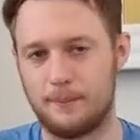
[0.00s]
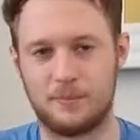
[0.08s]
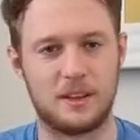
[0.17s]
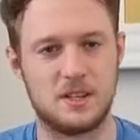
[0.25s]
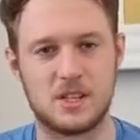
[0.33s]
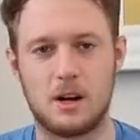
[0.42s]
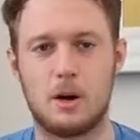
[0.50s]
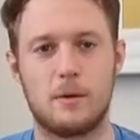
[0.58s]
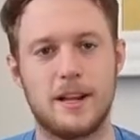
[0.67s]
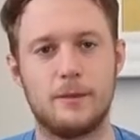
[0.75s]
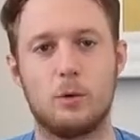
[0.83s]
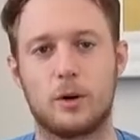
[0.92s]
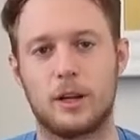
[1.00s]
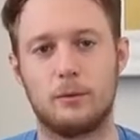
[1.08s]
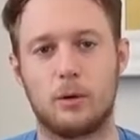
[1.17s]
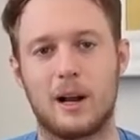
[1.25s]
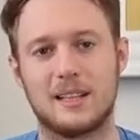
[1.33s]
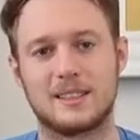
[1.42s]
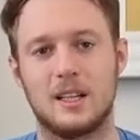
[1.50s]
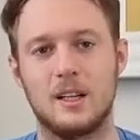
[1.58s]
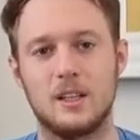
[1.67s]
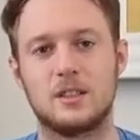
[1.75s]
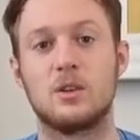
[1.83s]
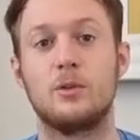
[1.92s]
that is already working for us
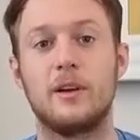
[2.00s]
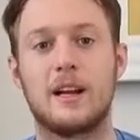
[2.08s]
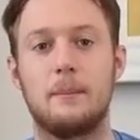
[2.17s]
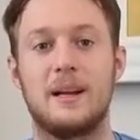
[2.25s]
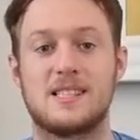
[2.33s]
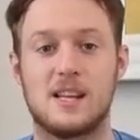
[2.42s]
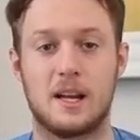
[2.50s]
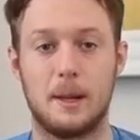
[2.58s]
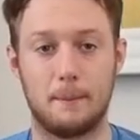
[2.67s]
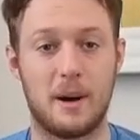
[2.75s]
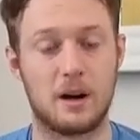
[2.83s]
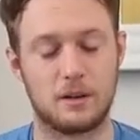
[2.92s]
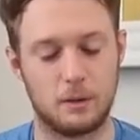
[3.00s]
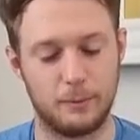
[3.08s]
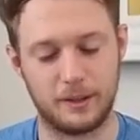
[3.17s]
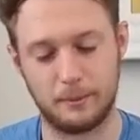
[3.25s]
so you can basically partner with